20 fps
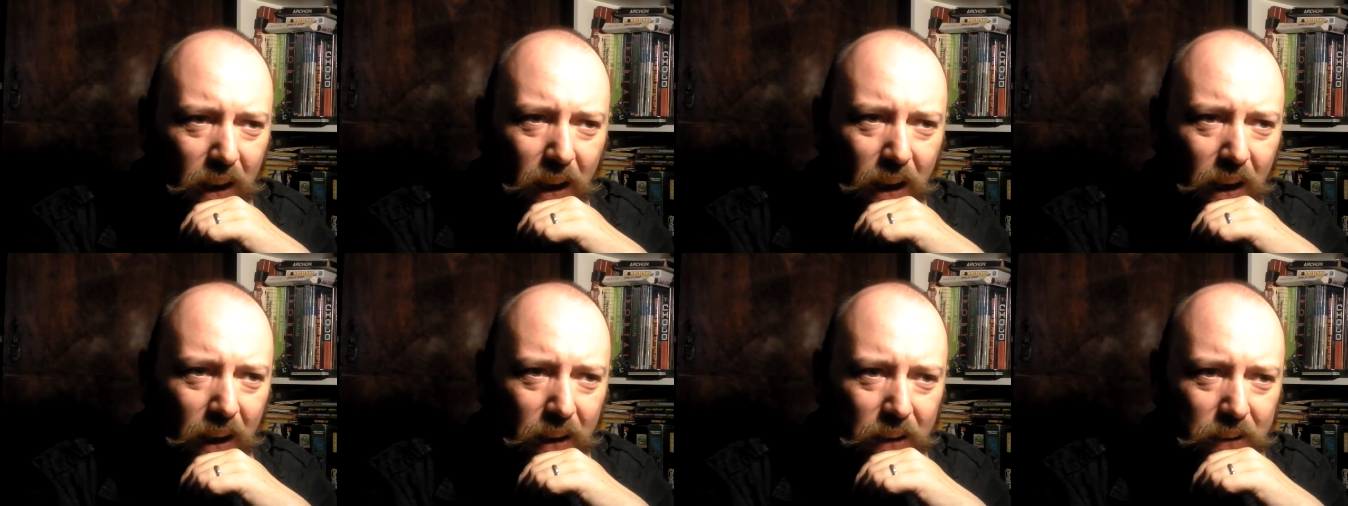
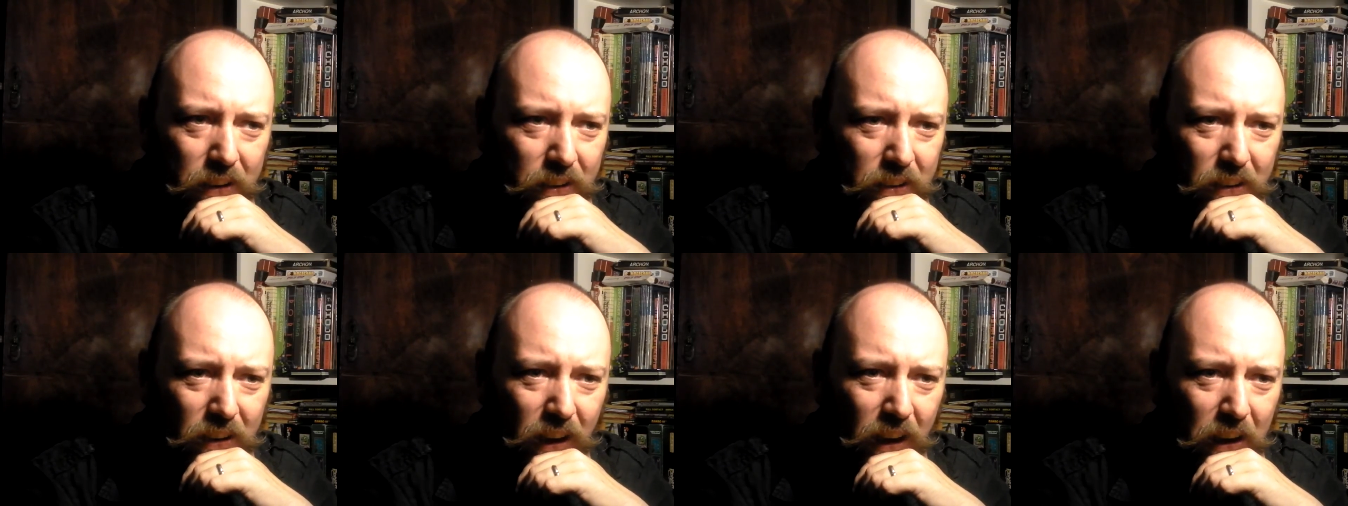
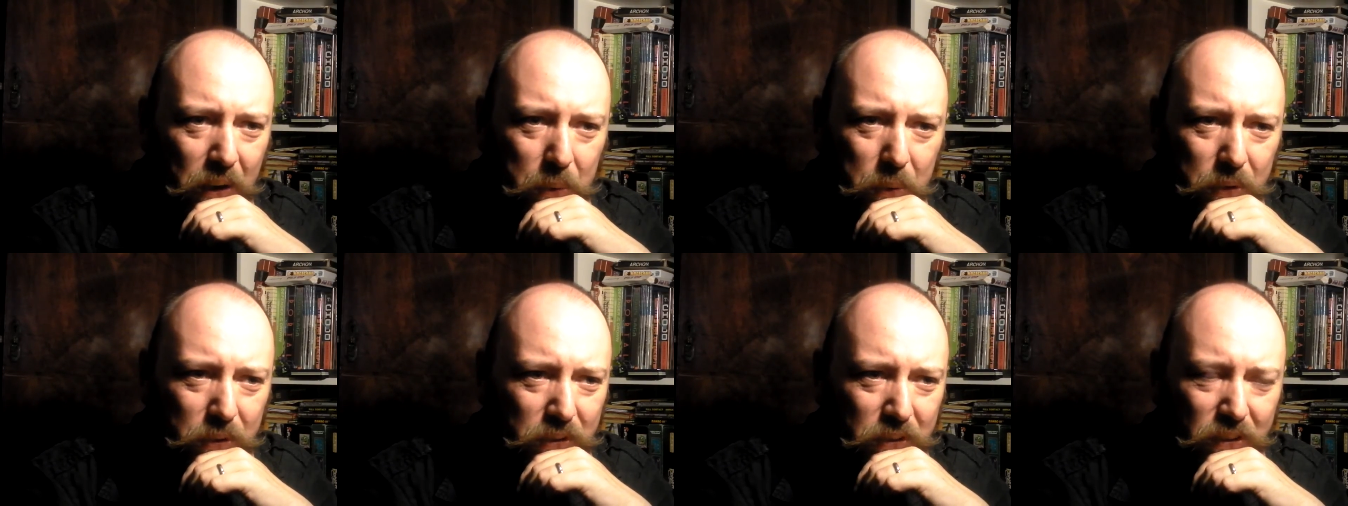and I
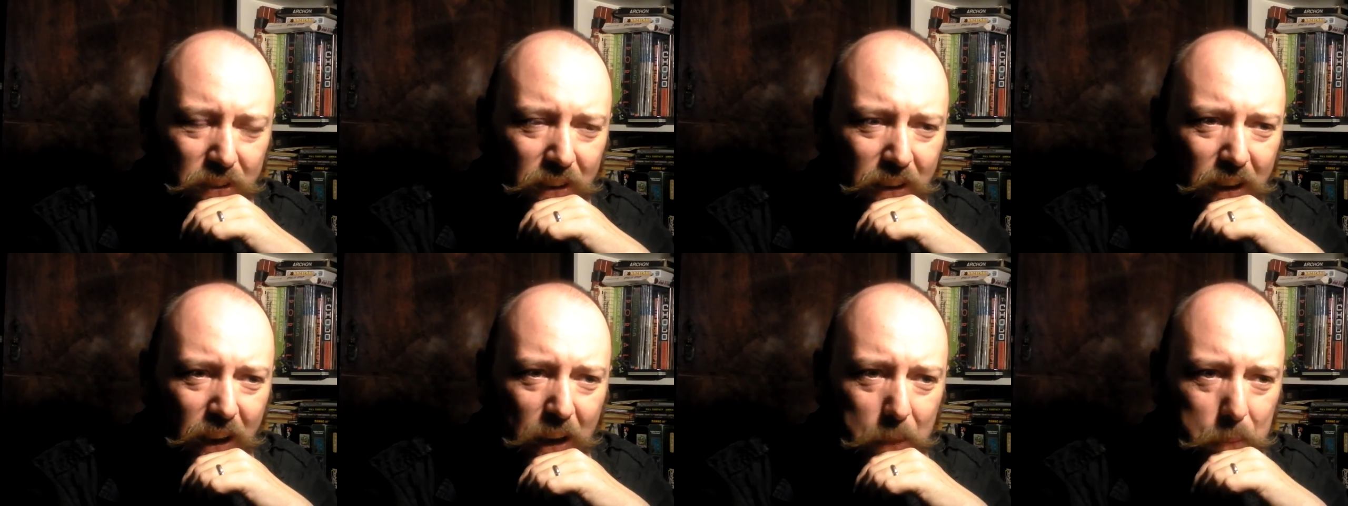was just
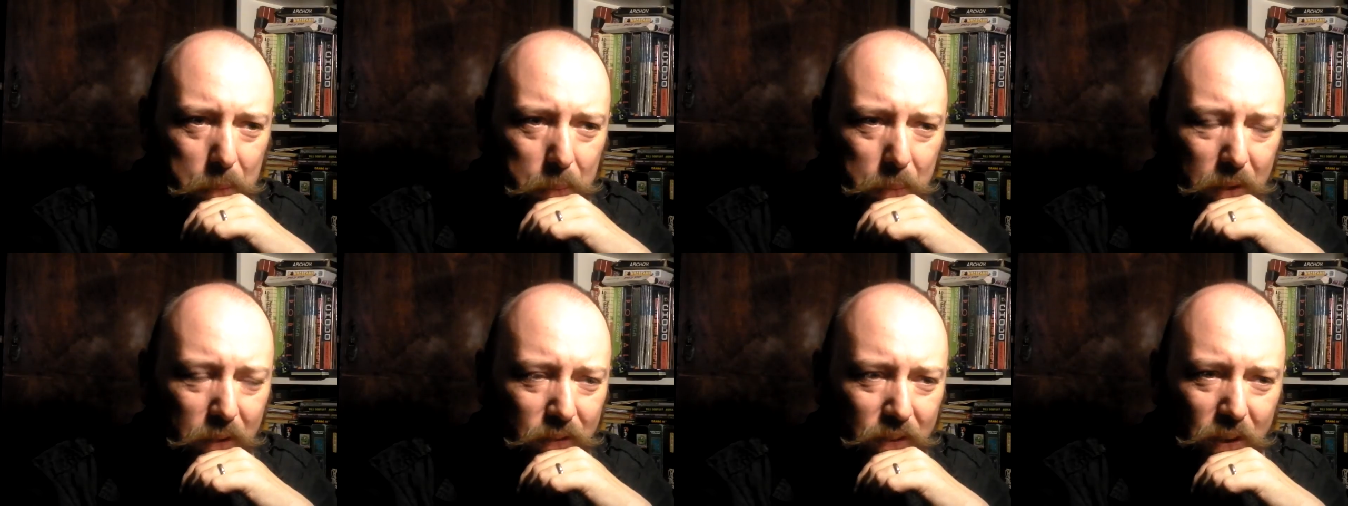
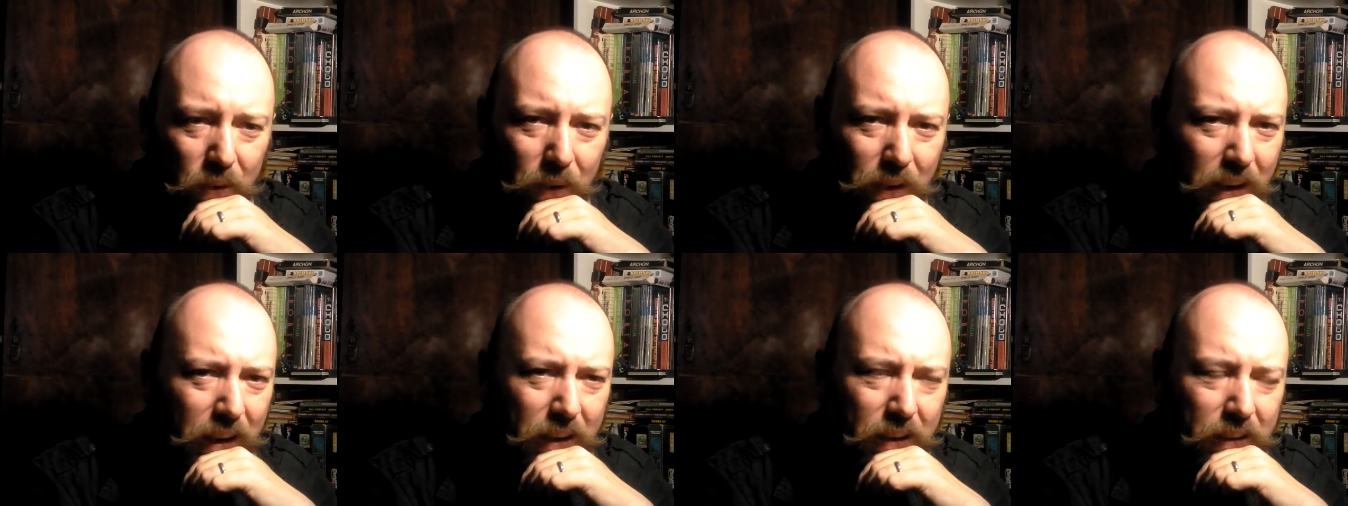incapable of
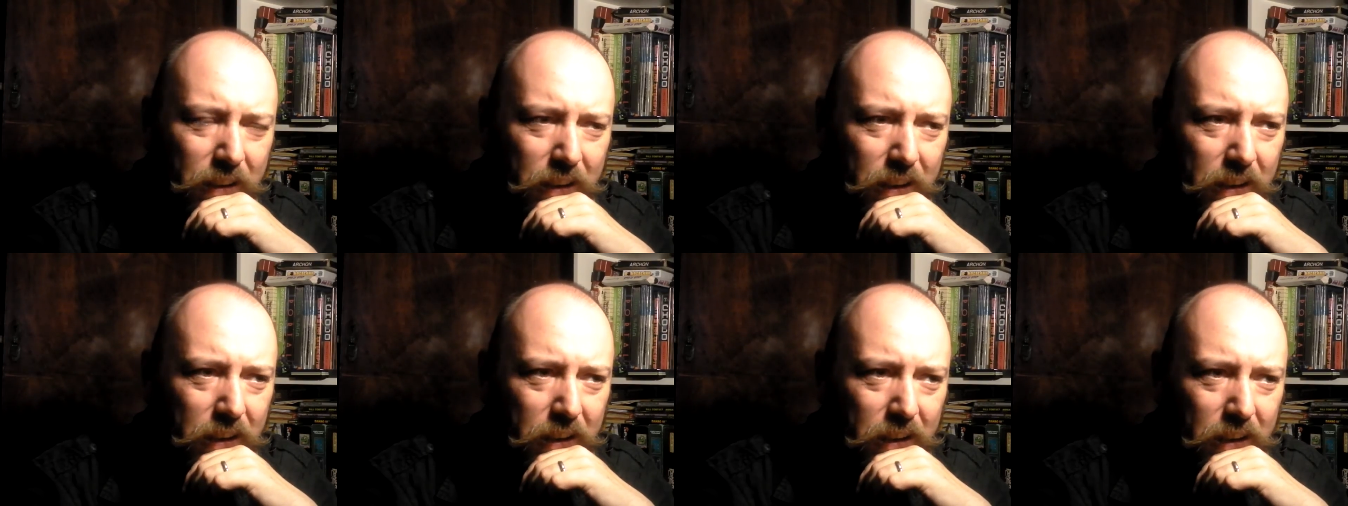doing
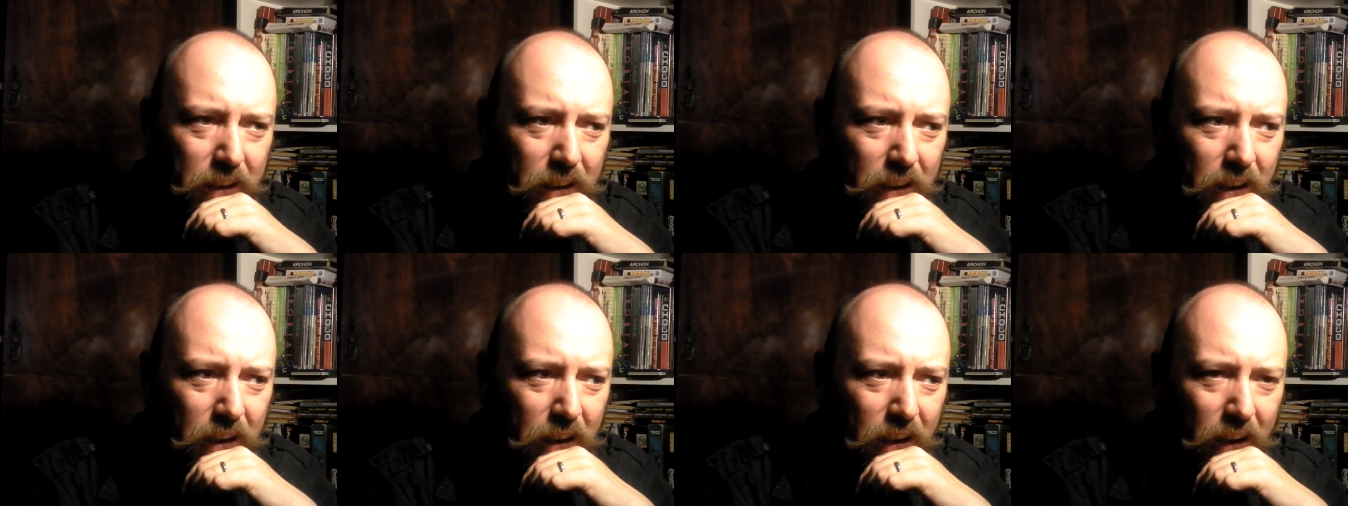anything,
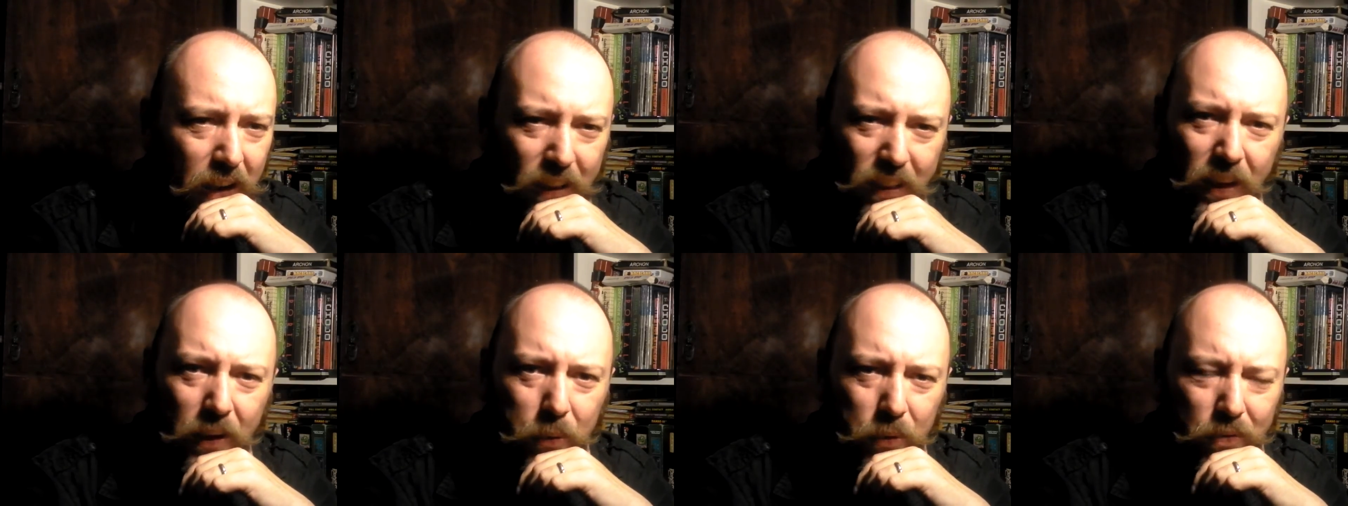
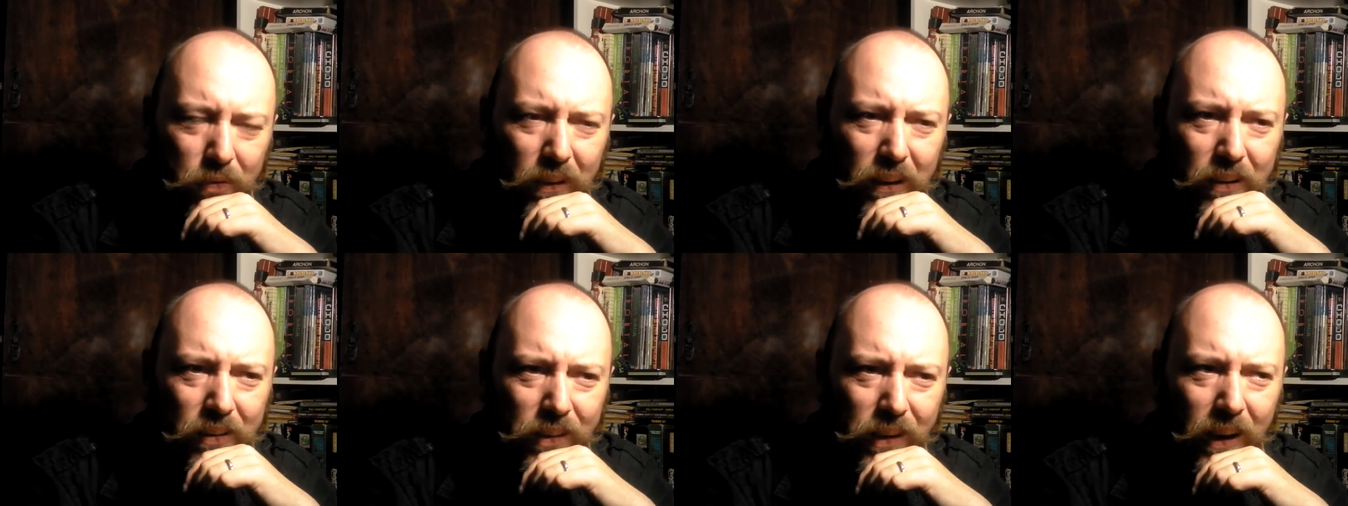and that was
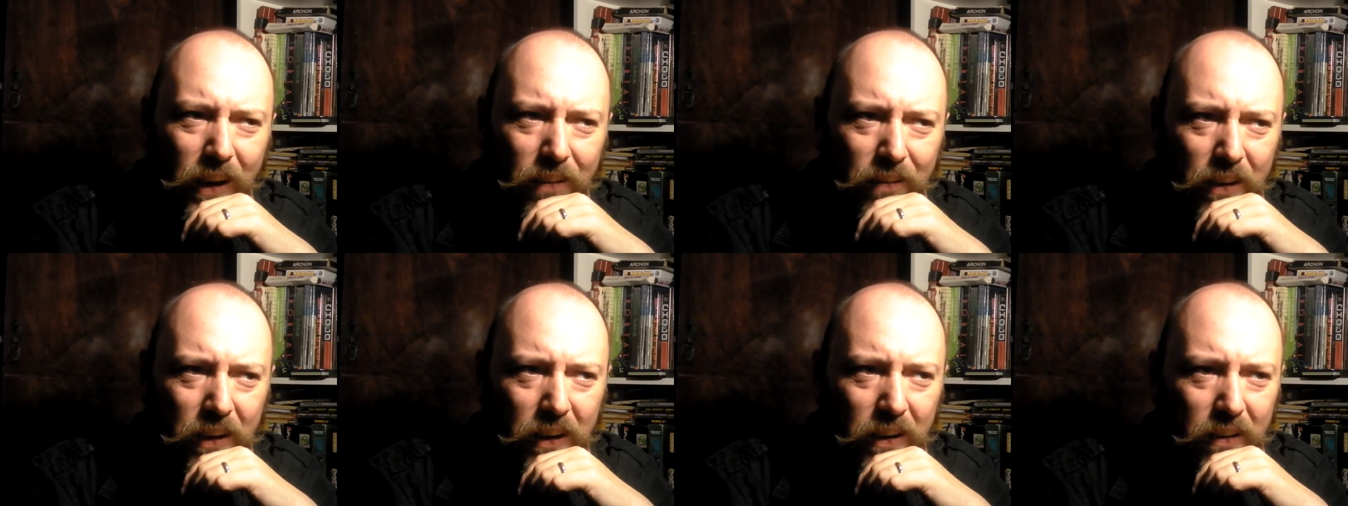really
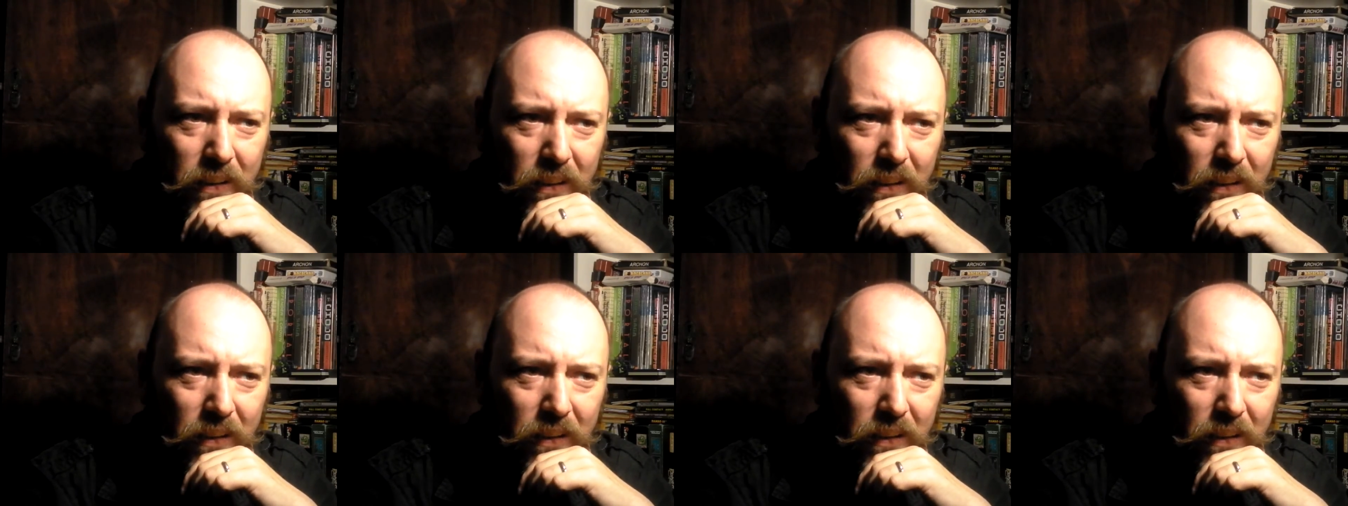scary.